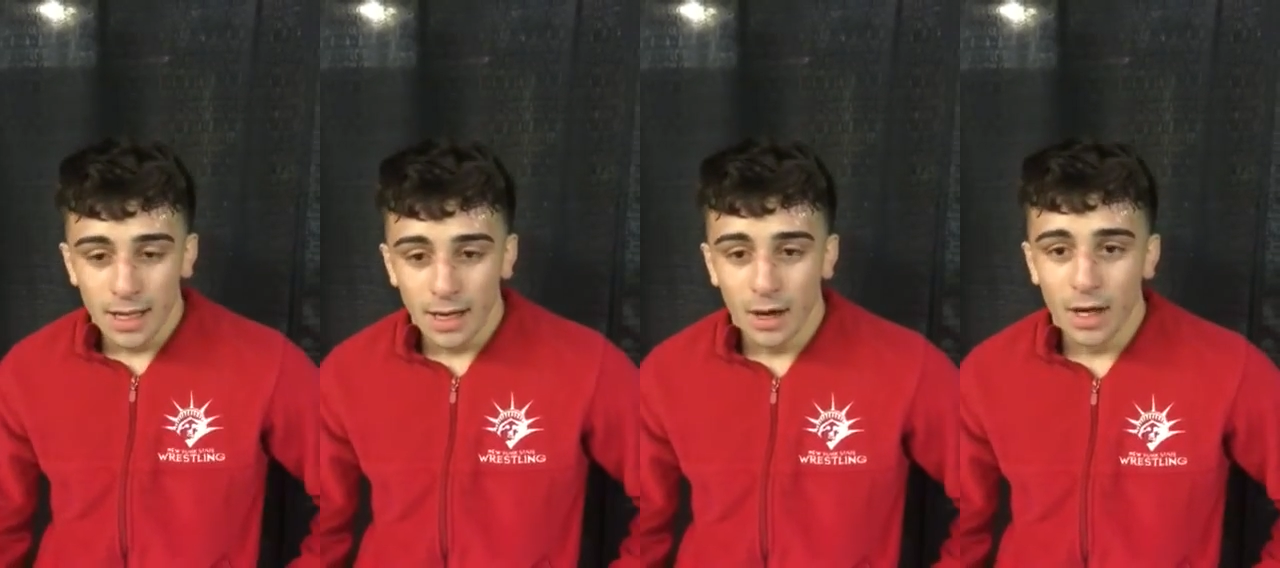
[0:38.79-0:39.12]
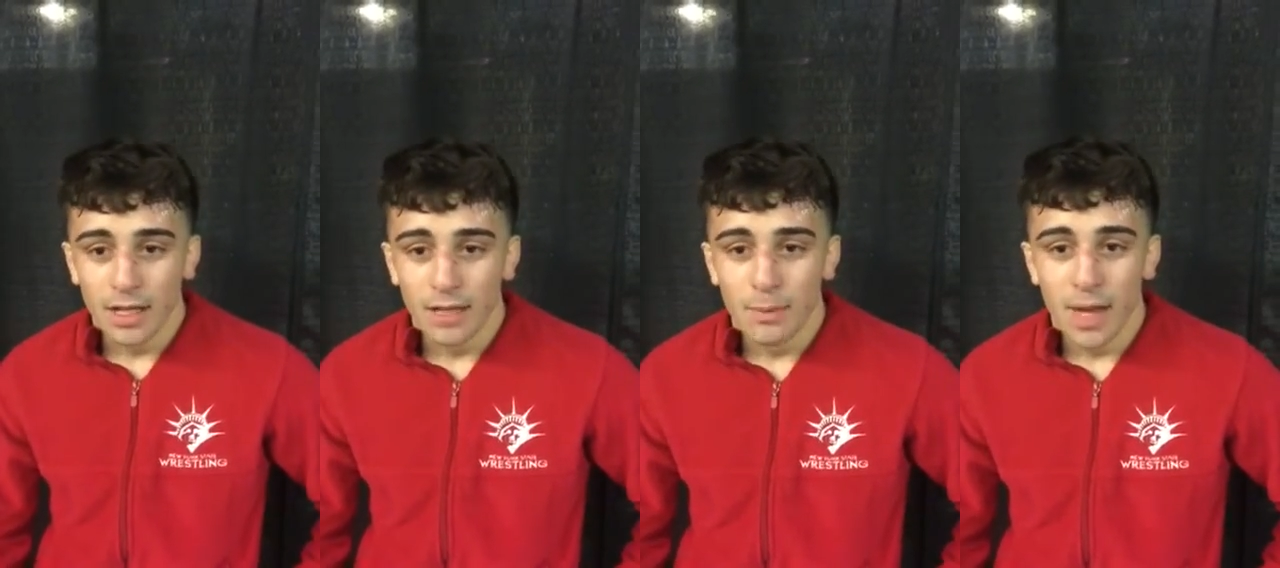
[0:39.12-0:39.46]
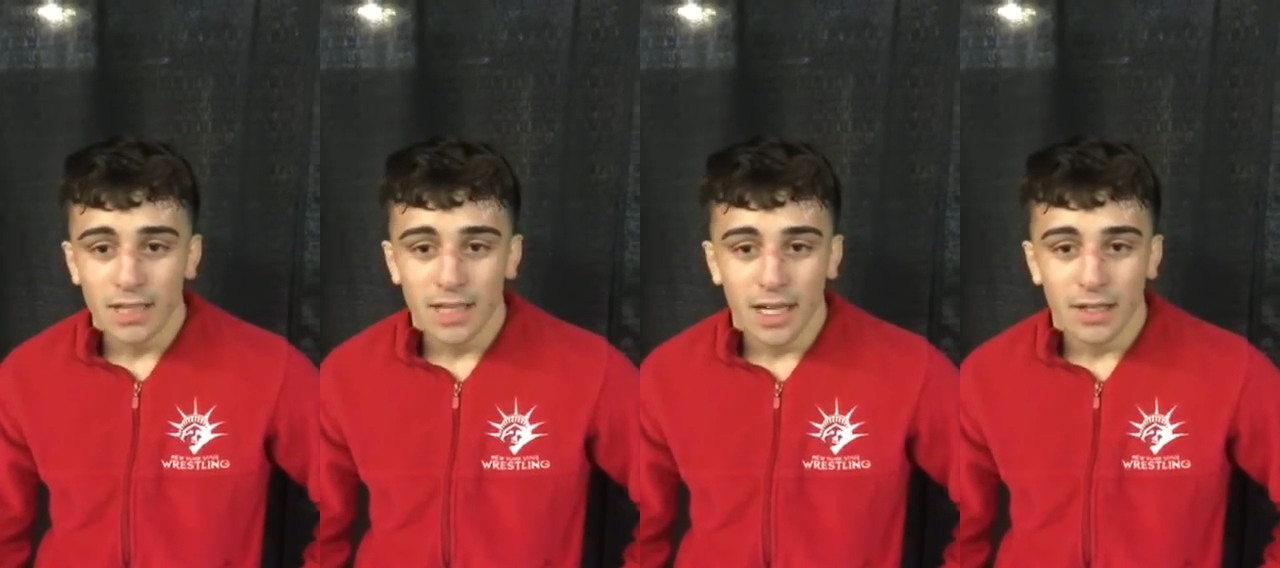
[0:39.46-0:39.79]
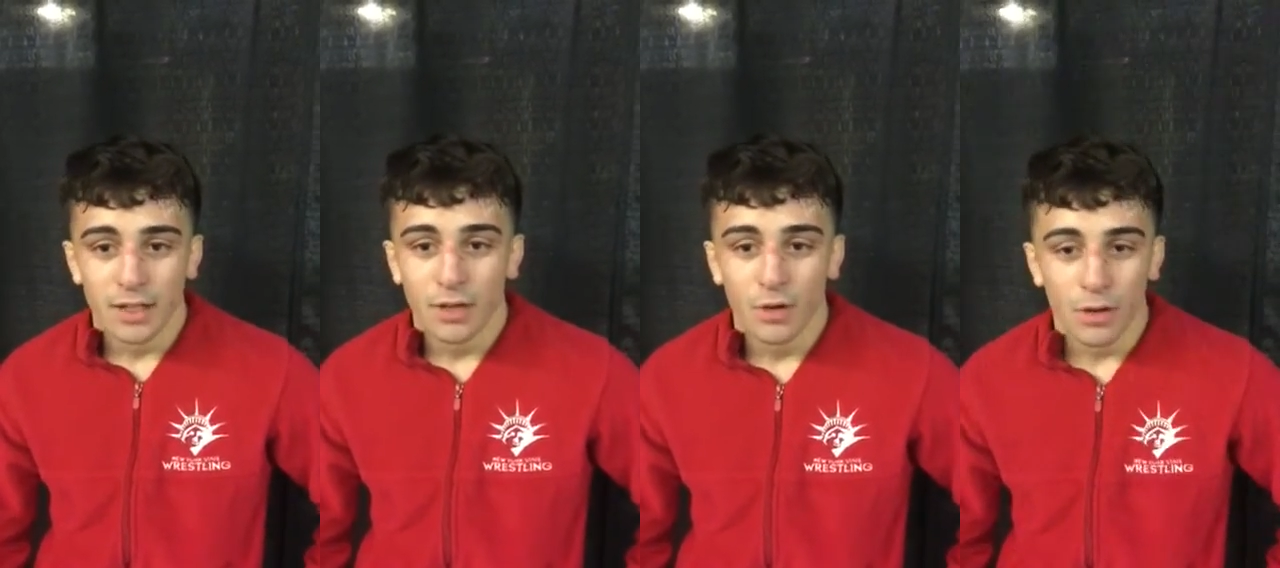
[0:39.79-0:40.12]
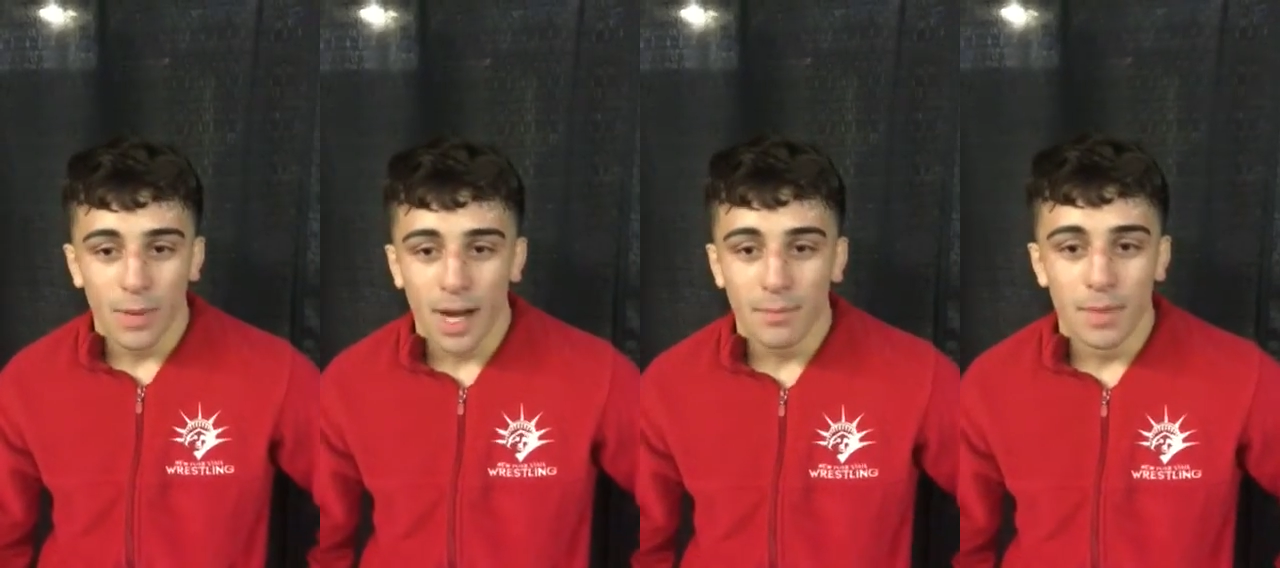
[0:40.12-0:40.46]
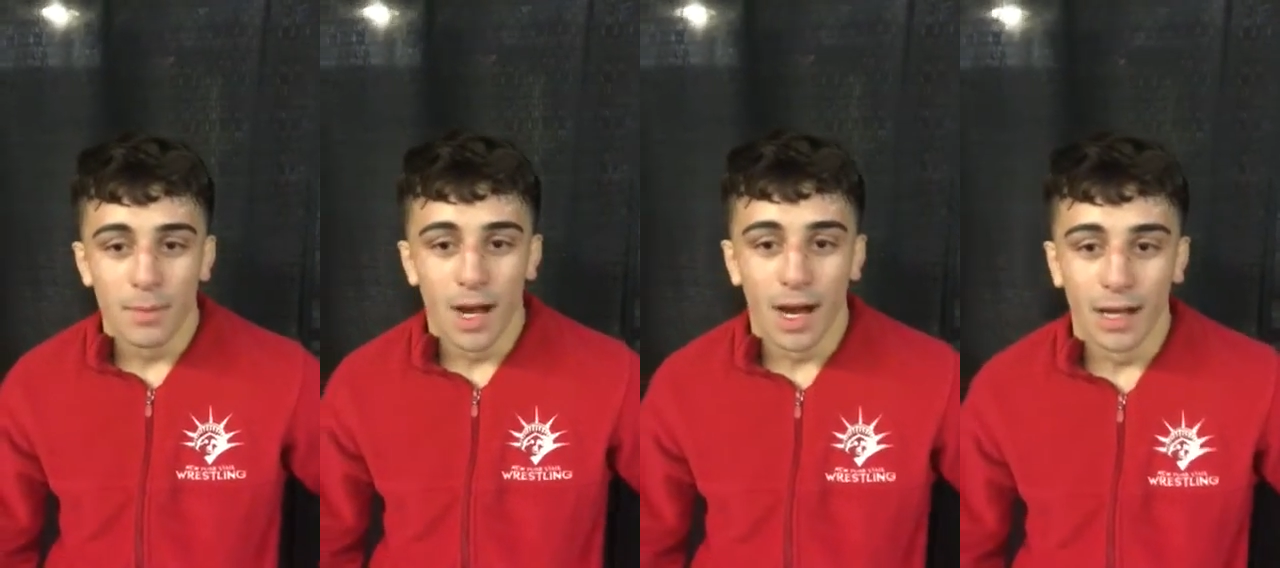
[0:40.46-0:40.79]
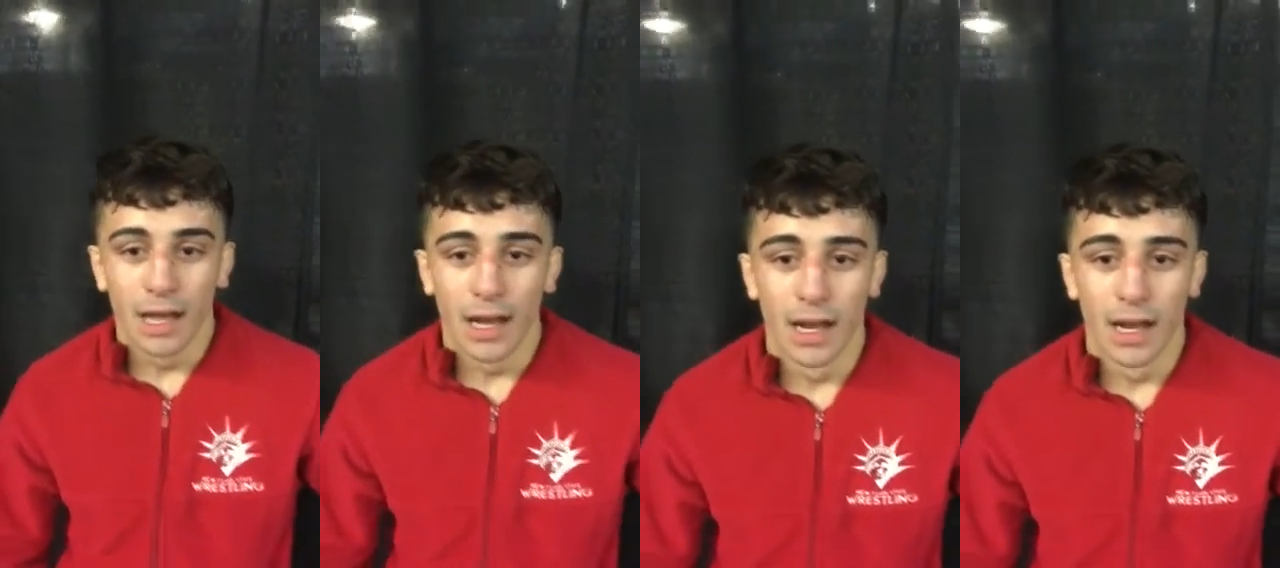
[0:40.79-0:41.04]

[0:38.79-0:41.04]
And I did the best I can do, and I'm happy about it.